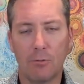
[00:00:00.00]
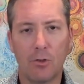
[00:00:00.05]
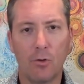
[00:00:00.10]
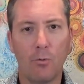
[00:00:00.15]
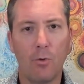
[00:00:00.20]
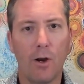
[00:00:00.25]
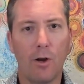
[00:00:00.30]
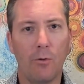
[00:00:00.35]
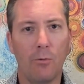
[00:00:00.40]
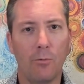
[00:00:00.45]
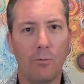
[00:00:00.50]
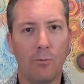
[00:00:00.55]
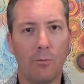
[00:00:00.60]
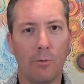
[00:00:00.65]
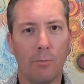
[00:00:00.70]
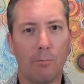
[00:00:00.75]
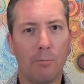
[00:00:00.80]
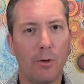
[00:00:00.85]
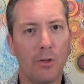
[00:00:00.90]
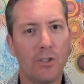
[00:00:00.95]
to where
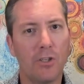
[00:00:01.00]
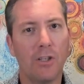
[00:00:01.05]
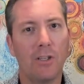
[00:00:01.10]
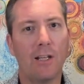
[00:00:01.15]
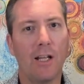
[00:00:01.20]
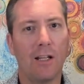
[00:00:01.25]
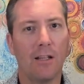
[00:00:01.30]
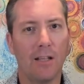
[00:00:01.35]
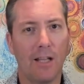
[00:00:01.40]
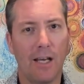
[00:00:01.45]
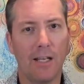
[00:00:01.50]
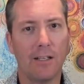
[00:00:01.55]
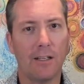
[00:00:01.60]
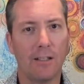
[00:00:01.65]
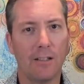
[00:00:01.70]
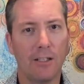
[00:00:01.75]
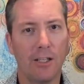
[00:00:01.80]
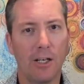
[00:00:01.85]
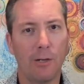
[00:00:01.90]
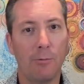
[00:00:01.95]
we're pushing that light a
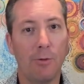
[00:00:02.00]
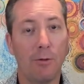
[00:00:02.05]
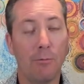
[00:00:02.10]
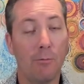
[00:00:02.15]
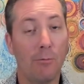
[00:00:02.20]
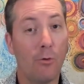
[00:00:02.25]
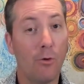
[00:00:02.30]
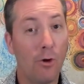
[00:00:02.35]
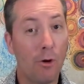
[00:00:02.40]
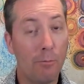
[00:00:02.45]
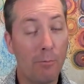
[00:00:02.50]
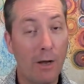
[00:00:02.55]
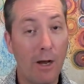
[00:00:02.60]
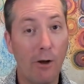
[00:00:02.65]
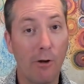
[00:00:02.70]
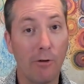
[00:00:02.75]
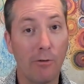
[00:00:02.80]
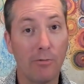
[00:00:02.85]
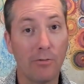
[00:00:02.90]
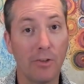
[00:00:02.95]
little bit more
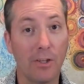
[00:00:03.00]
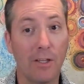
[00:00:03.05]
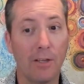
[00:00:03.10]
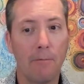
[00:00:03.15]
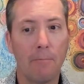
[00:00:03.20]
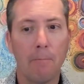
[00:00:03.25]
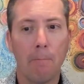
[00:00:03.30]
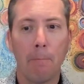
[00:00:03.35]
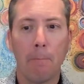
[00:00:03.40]
powerfully.